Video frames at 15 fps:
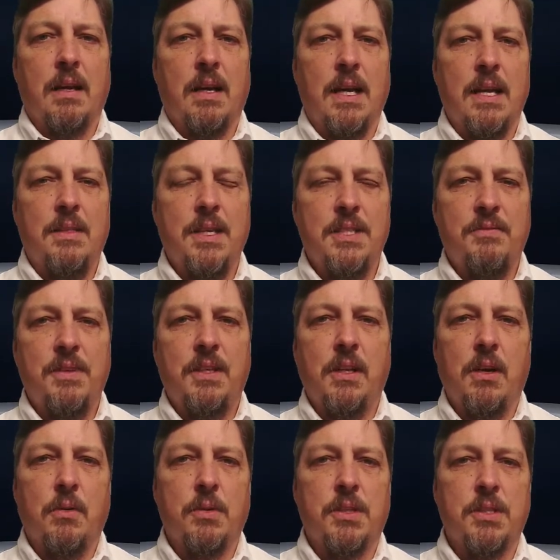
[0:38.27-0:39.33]
In this
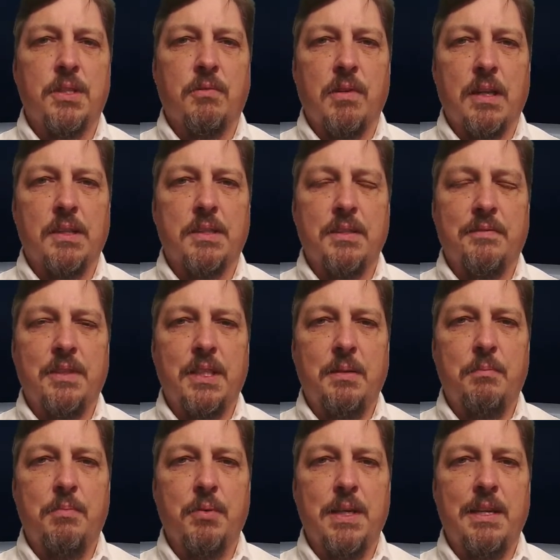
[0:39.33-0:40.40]
video, which is a
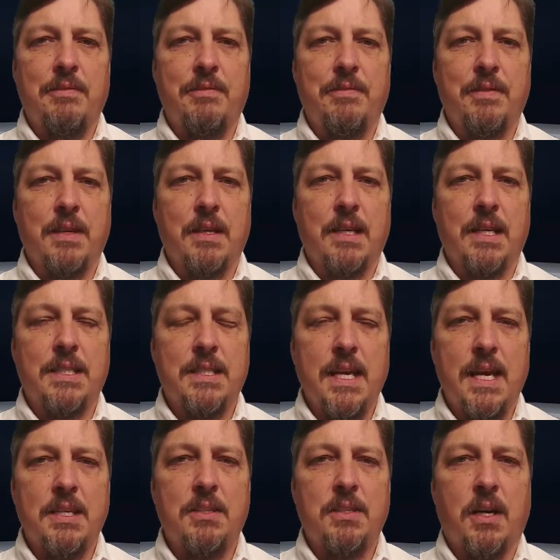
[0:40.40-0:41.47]
relatively brief
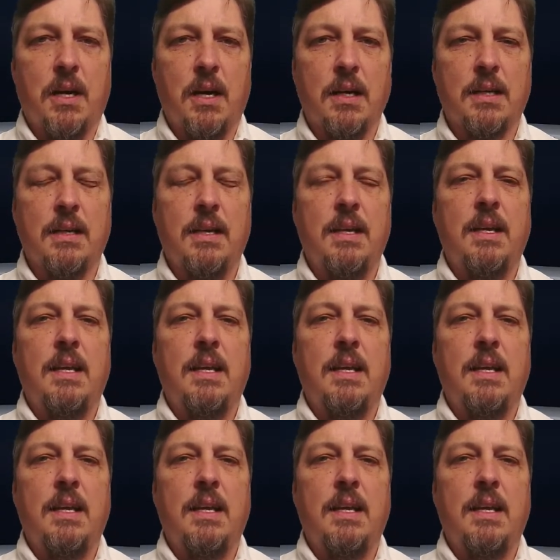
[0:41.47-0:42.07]
TED Talk,